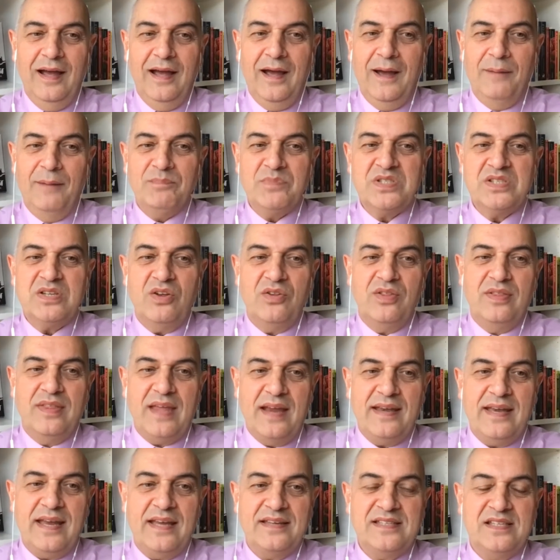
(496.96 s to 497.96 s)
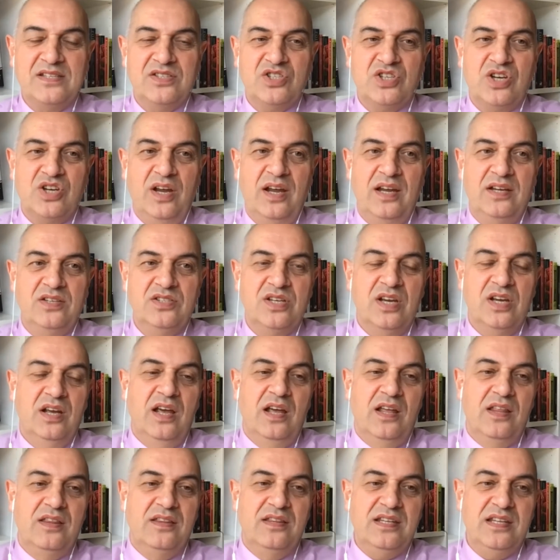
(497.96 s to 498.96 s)
So that hasn't changed.
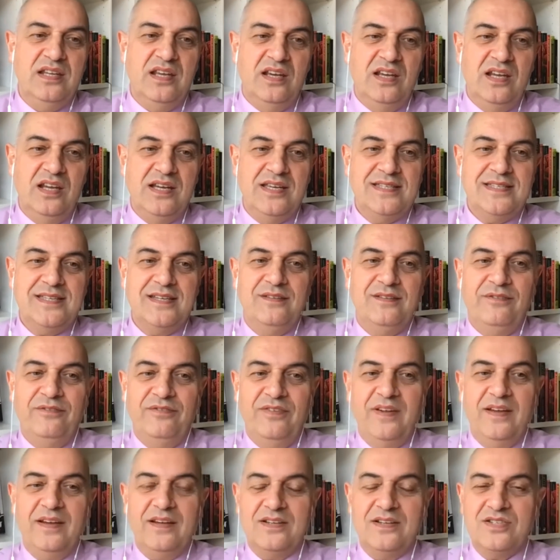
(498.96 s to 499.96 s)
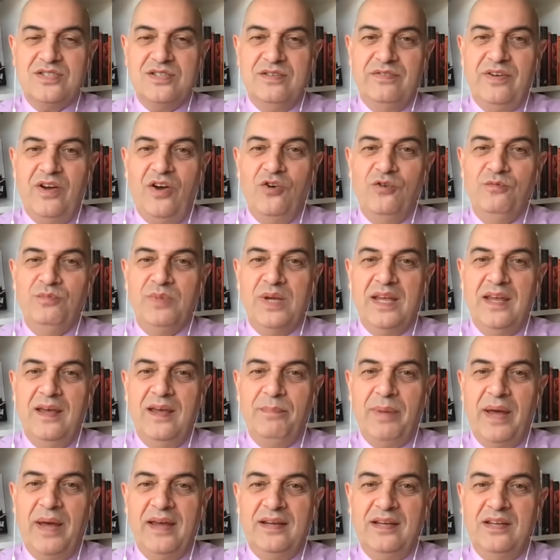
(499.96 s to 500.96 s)
The easy fix of home care
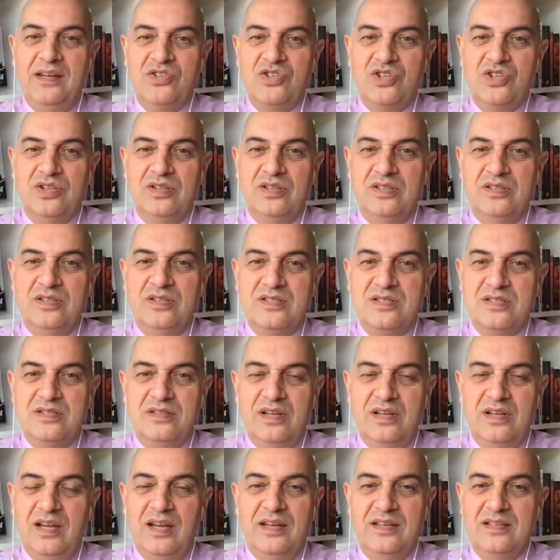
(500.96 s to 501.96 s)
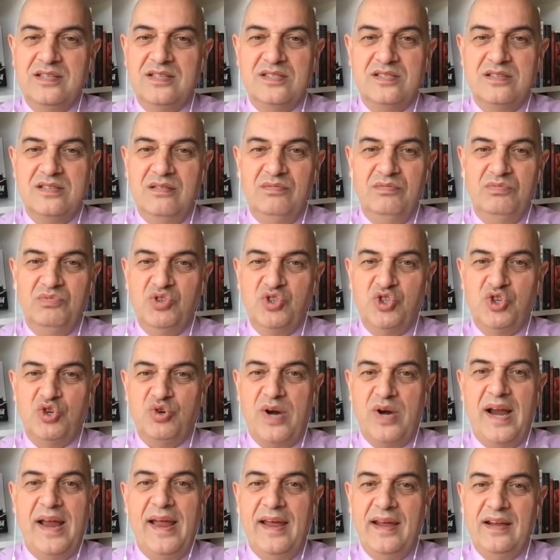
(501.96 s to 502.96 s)
packages has
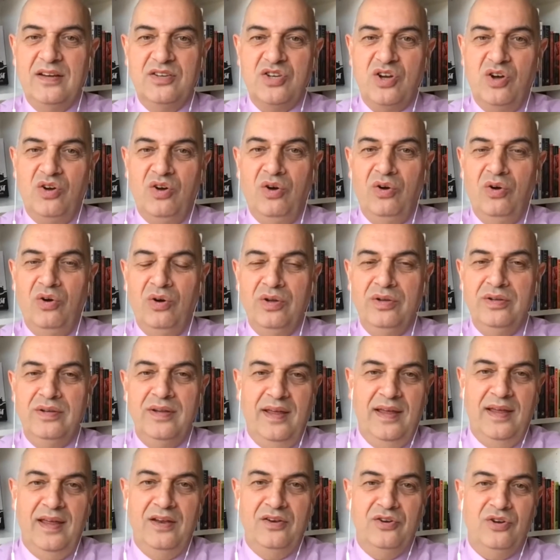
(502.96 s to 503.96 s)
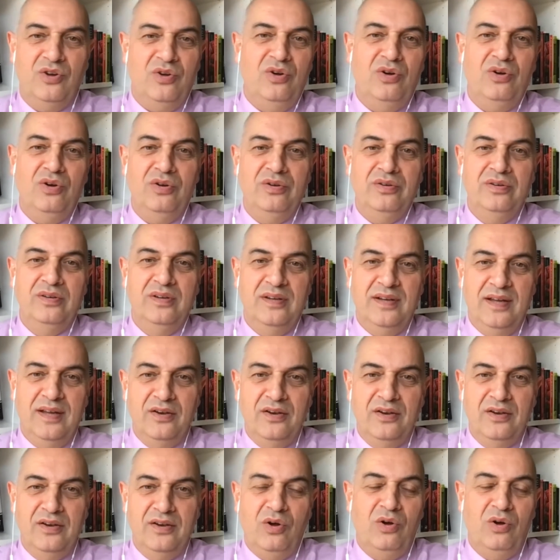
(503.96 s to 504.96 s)
dragged on and on
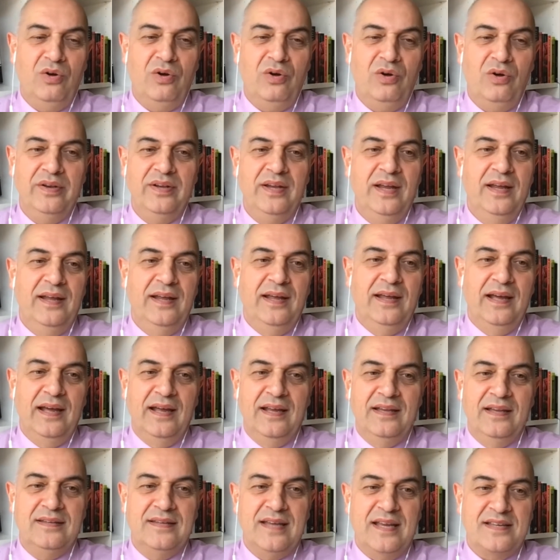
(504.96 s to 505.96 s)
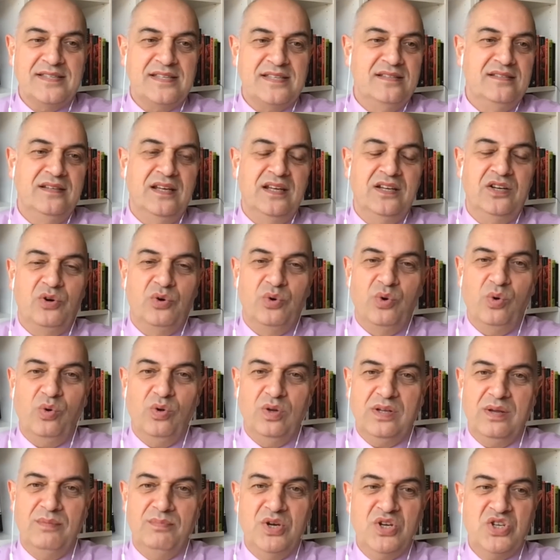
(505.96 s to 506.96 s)
and on, and doesn't need a Royal
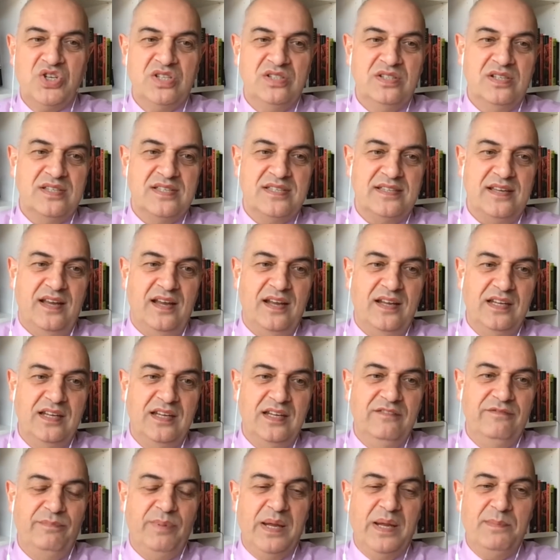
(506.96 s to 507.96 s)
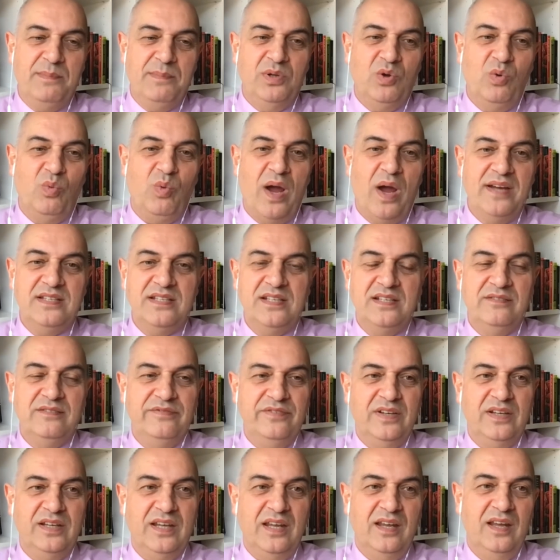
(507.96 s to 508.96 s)
Commission to say if people are waiting
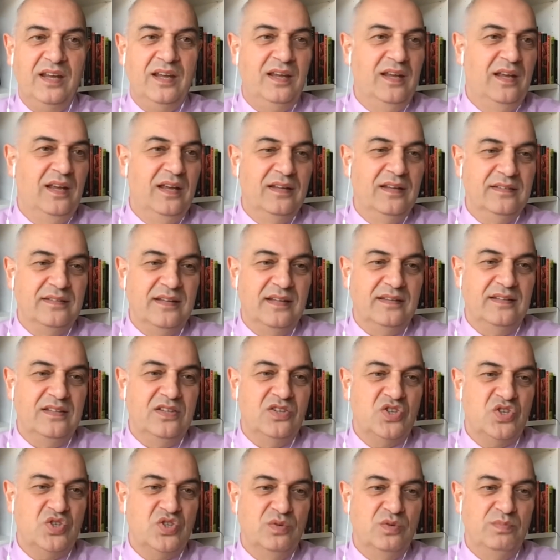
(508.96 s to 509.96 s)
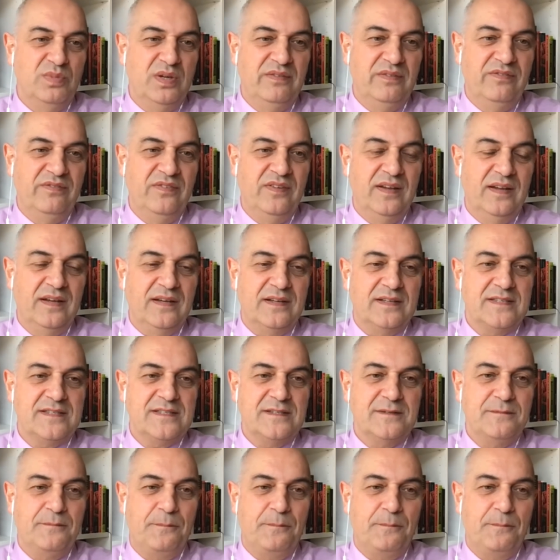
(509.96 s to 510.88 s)
for care that this should be fixed.